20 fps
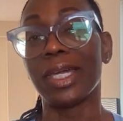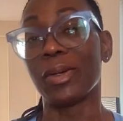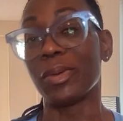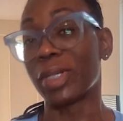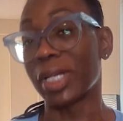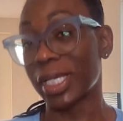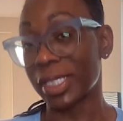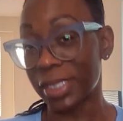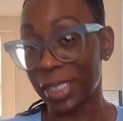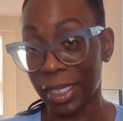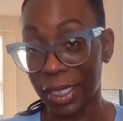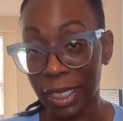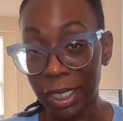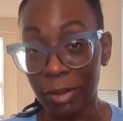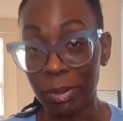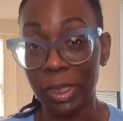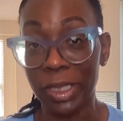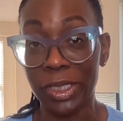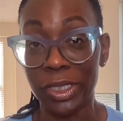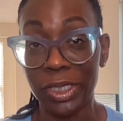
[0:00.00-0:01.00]
And when I say
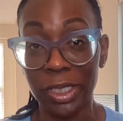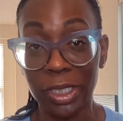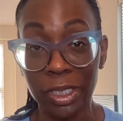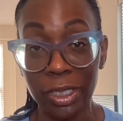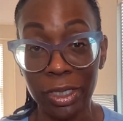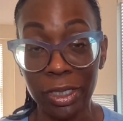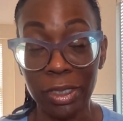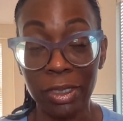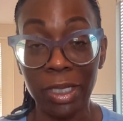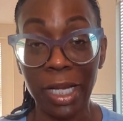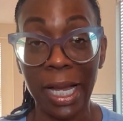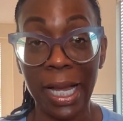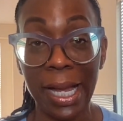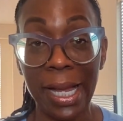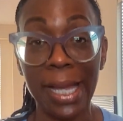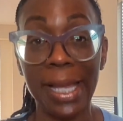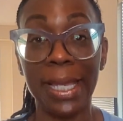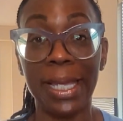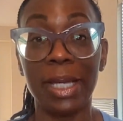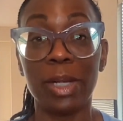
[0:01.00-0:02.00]
come get your girl,
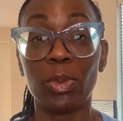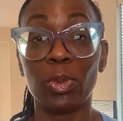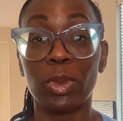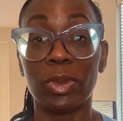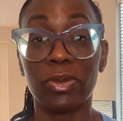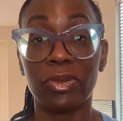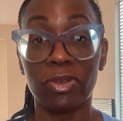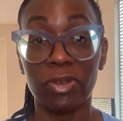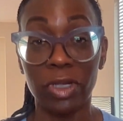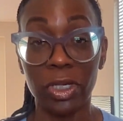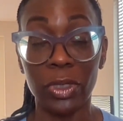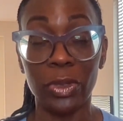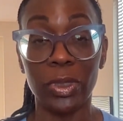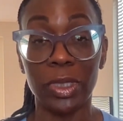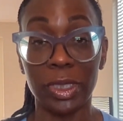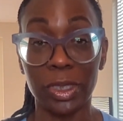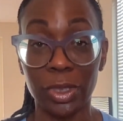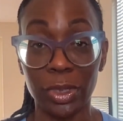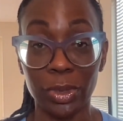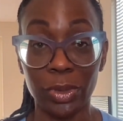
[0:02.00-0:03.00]
I am
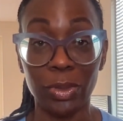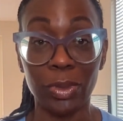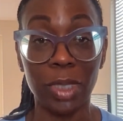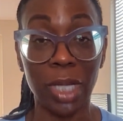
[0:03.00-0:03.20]
referring to